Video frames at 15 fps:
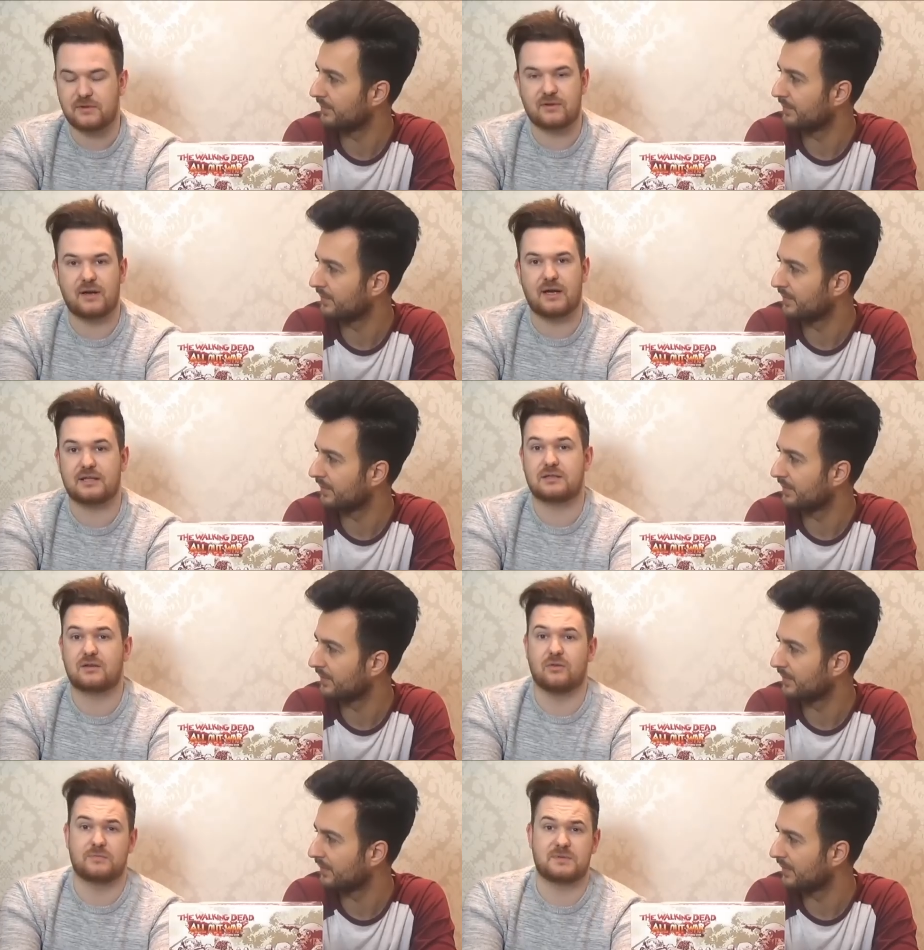
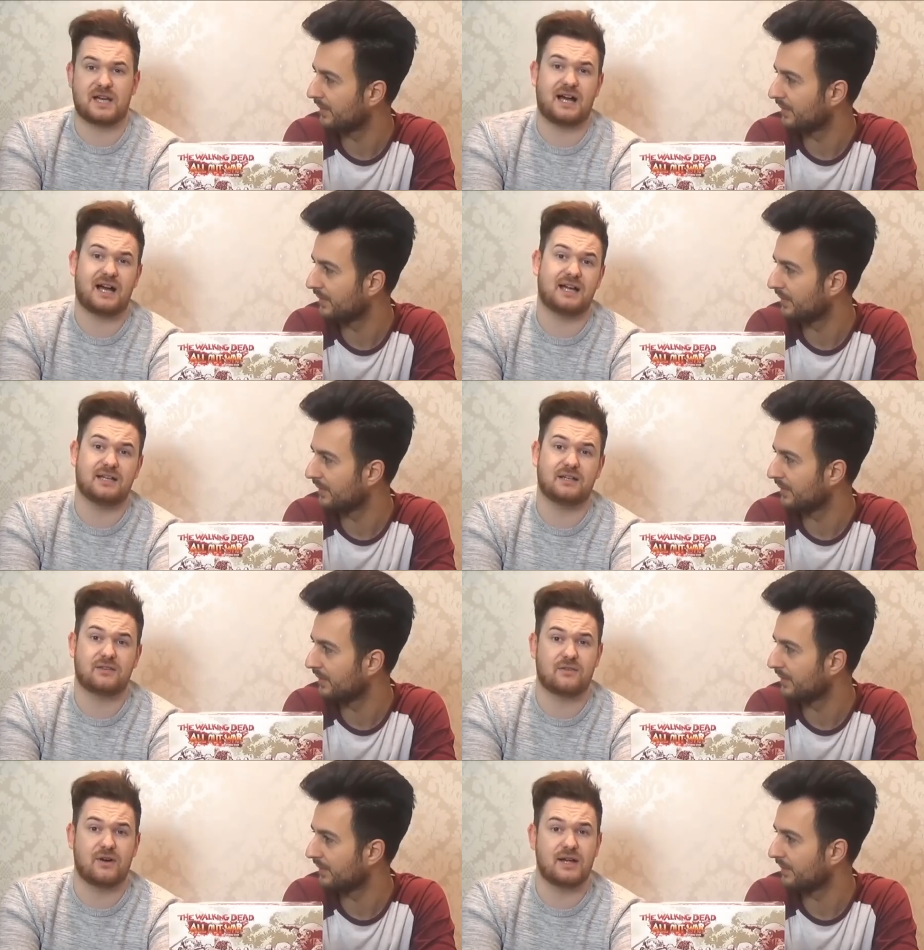Speaker 1: threat, go to high
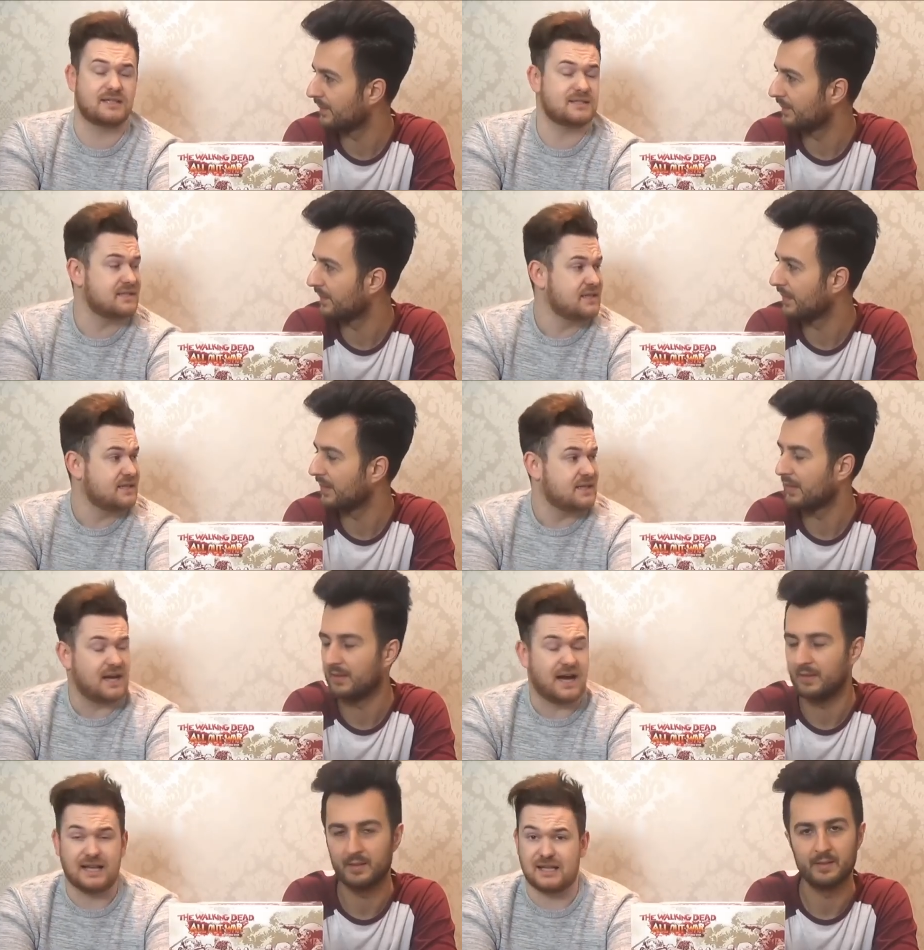threat,
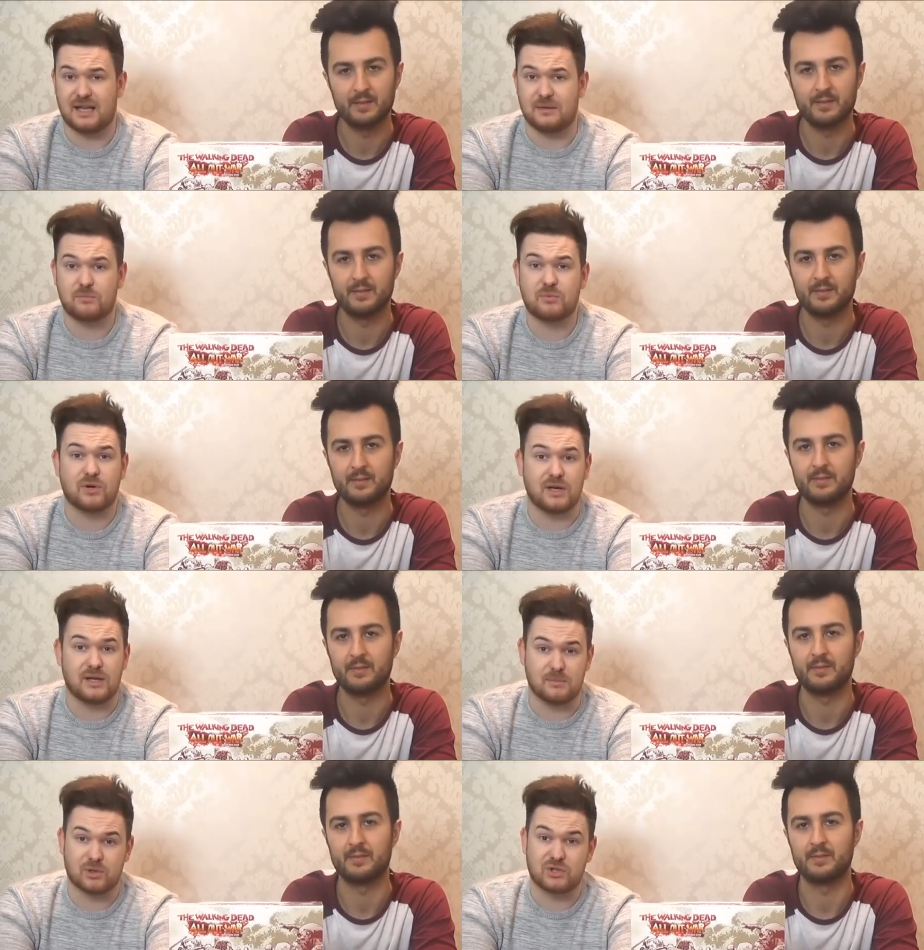and then
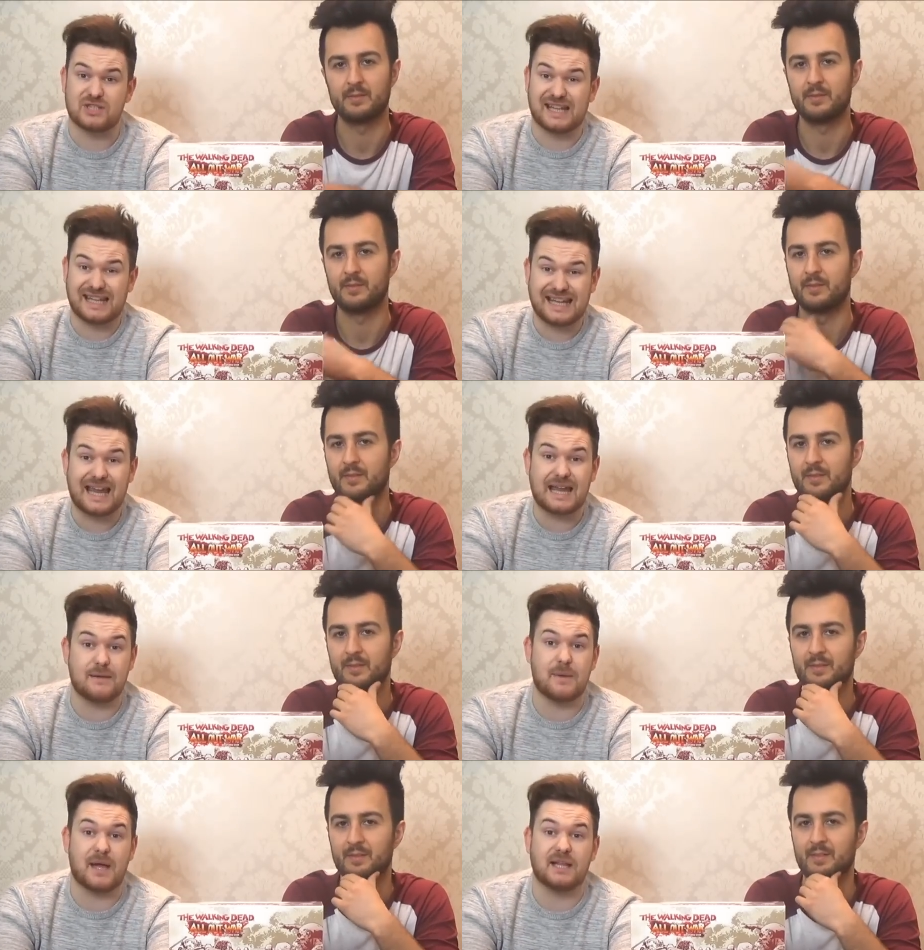pretty much the
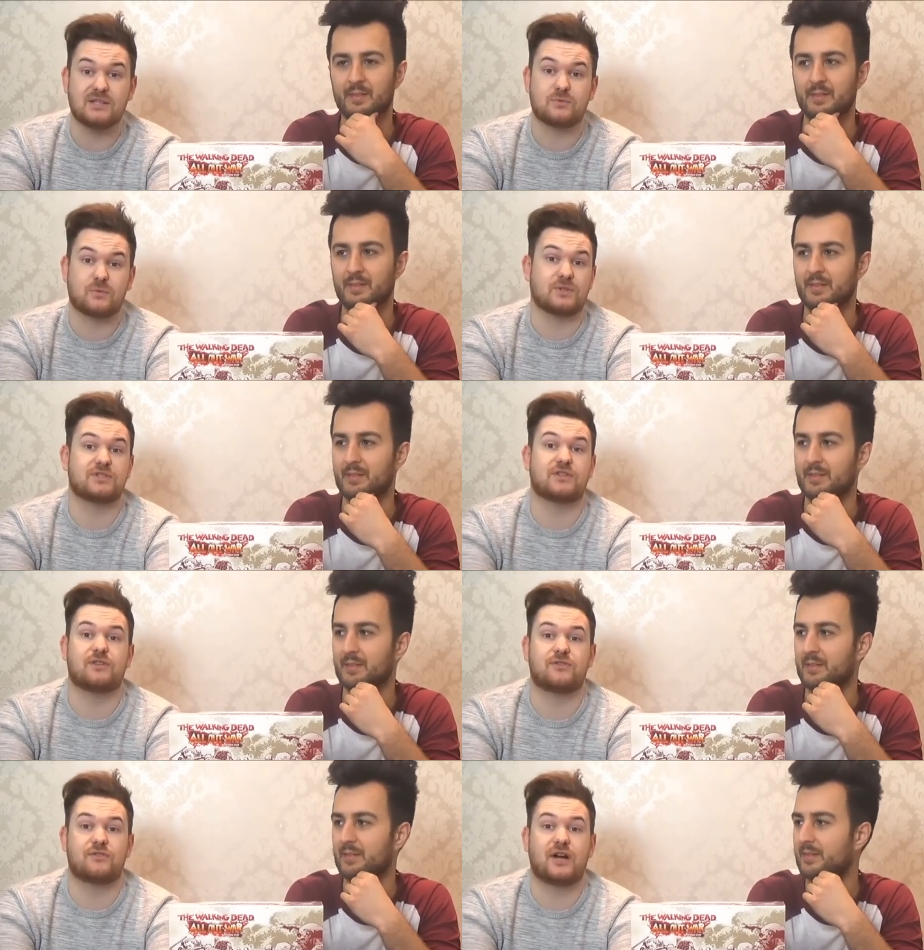game ends once
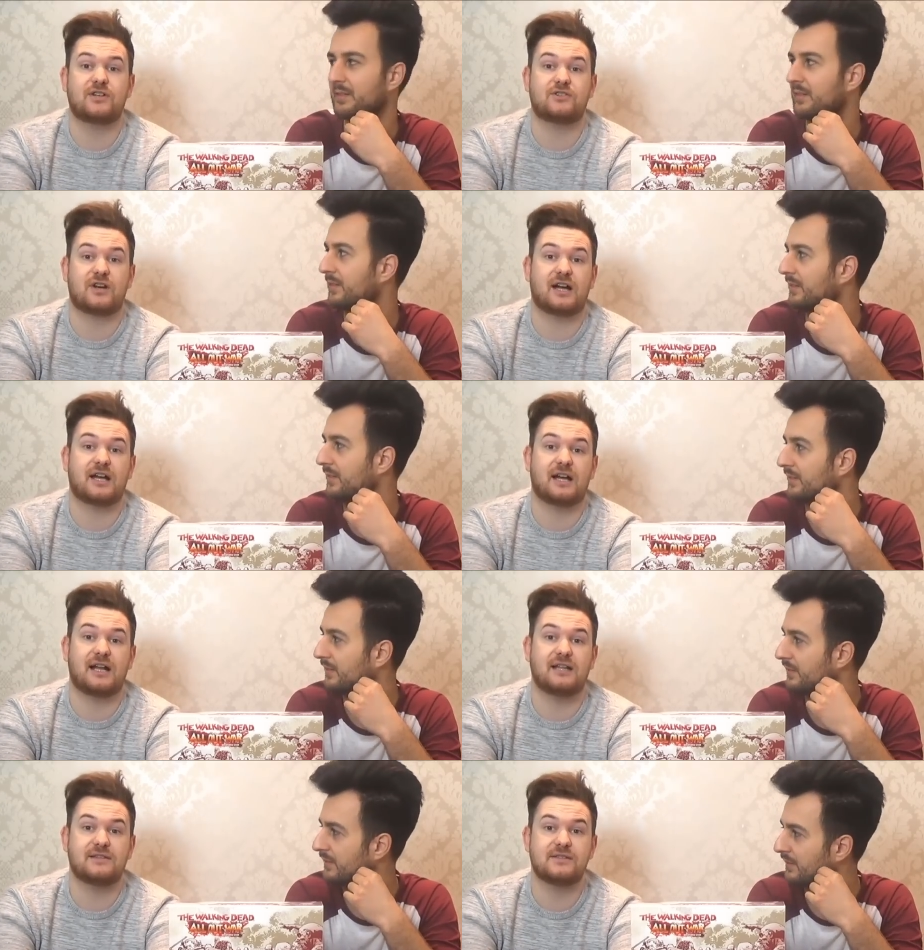the threat
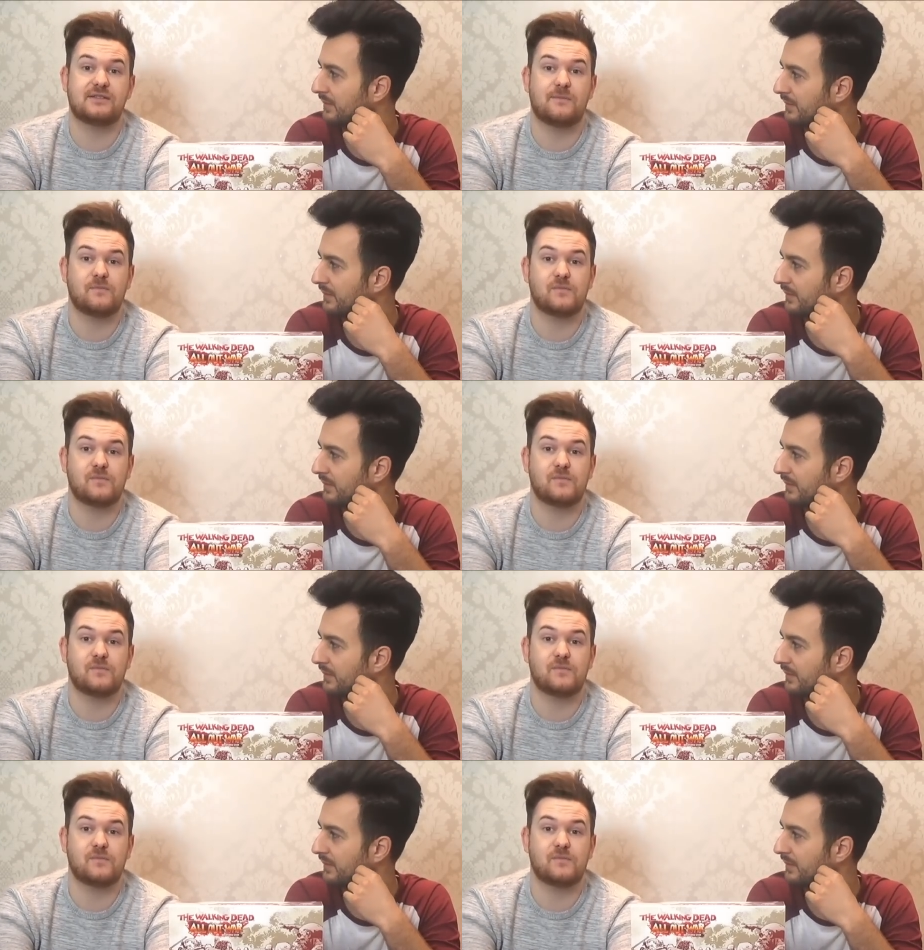tracker ends.